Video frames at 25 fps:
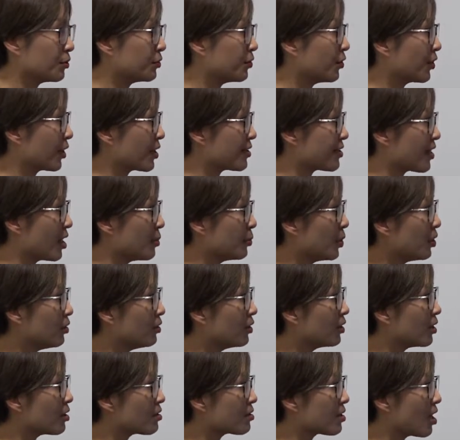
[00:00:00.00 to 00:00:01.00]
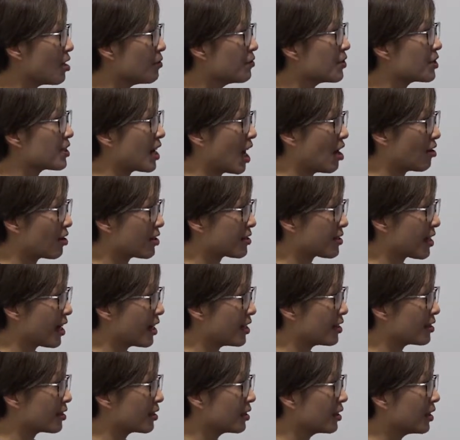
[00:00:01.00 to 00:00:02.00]
For example, the sulfur
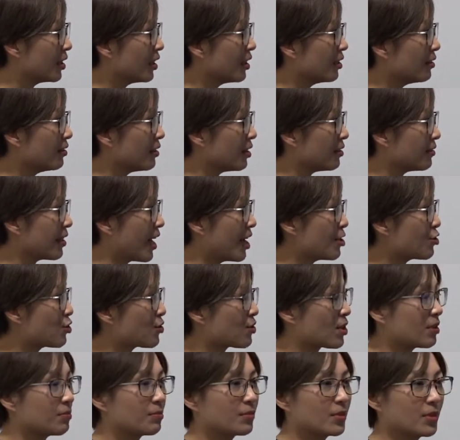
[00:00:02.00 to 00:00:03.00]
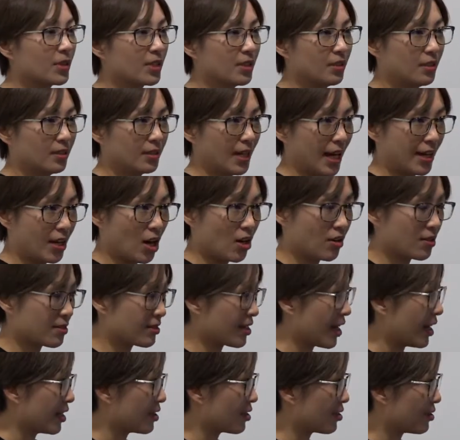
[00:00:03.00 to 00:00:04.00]
dioxide, the nitrogen
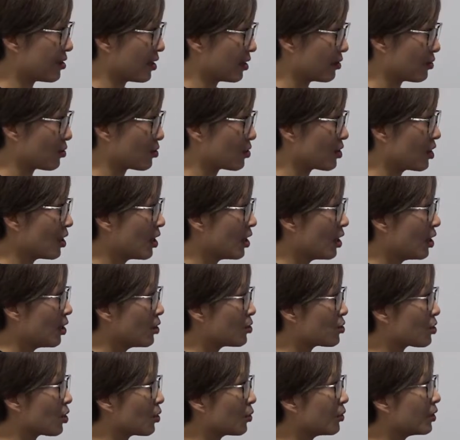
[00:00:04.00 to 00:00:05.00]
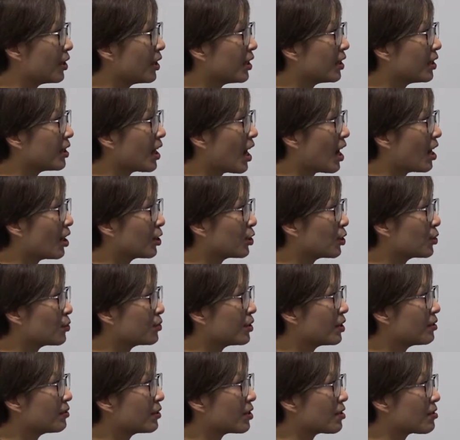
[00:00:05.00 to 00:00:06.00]
dioxide things. So they are
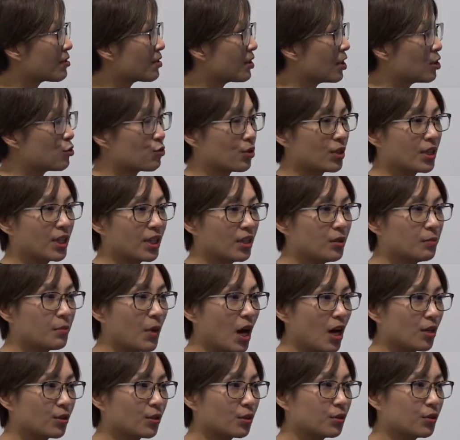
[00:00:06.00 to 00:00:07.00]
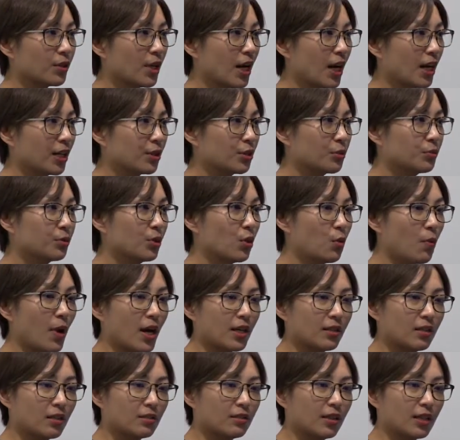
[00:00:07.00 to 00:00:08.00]
using the CGE model. I don't know
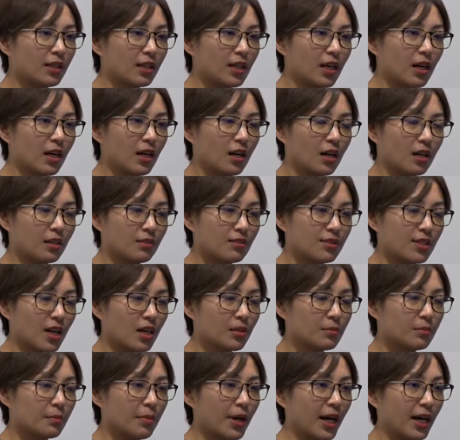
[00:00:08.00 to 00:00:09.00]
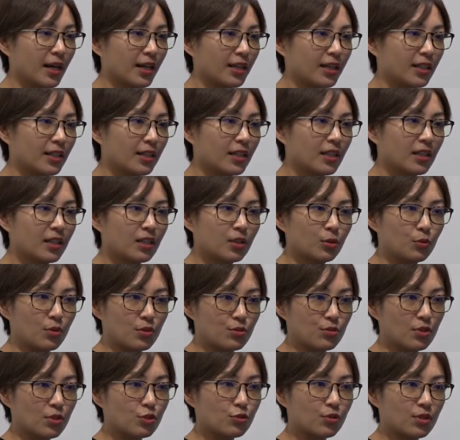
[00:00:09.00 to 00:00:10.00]
whether they are done by
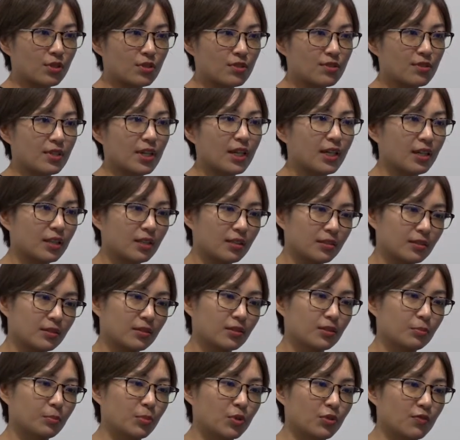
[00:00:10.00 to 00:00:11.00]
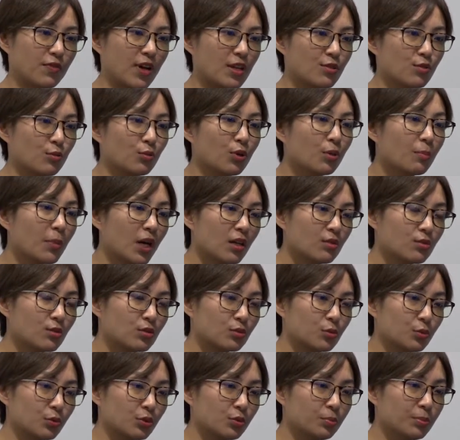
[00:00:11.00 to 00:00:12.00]
researchers in Professor Raymond's
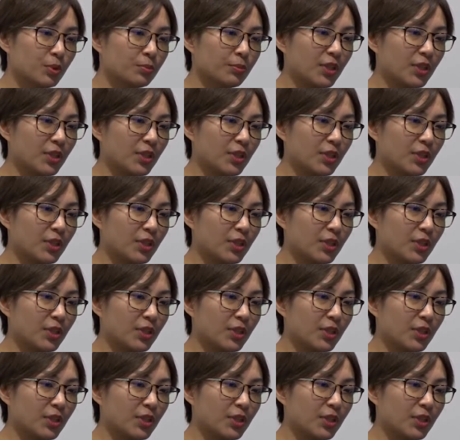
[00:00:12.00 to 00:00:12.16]
group.